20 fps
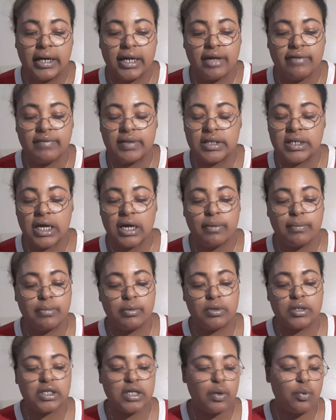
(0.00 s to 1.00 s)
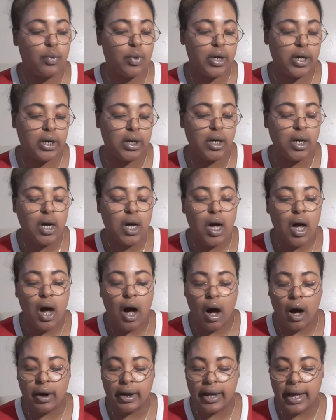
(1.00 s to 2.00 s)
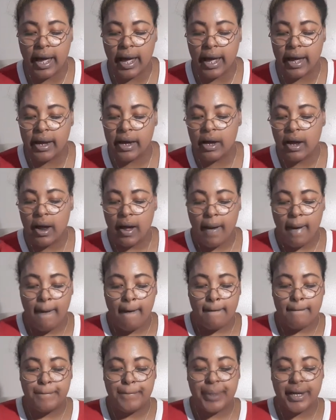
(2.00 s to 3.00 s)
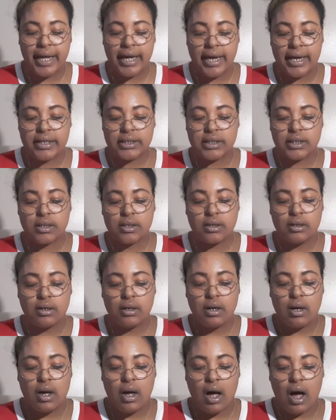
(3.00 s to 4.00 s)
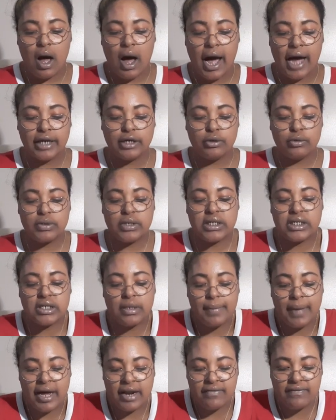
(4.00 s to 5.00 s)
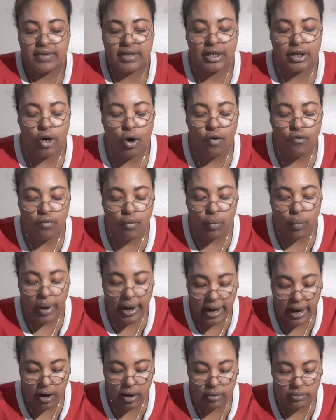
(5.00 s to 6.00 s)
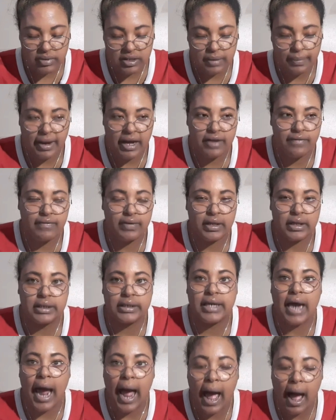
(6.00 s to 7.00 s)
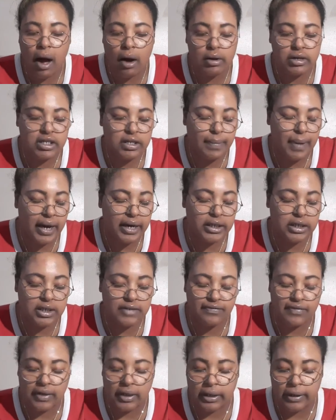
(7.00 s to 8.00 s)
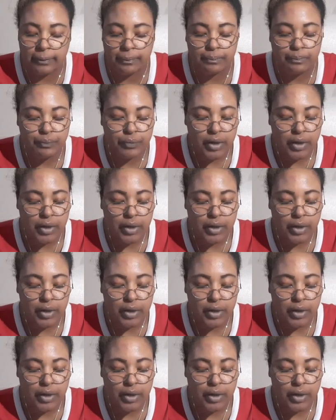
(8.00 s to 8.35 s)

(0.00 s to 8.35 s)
a give and take with someone, okay? But I do see somebody feeling overwhelmed, somebody feeling down, somebody just feeling,